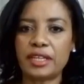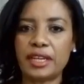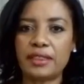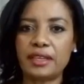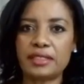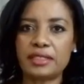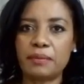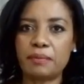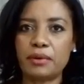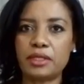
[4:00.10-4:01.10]
and I think it's
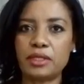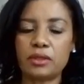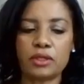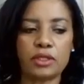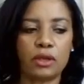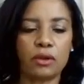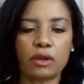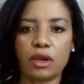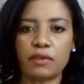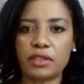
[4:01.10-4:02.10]
important to also
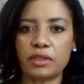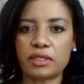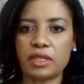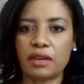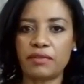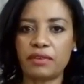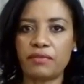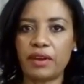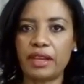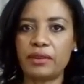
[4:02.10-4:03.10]
look after yourself and
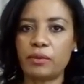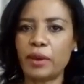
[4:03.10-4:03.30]
find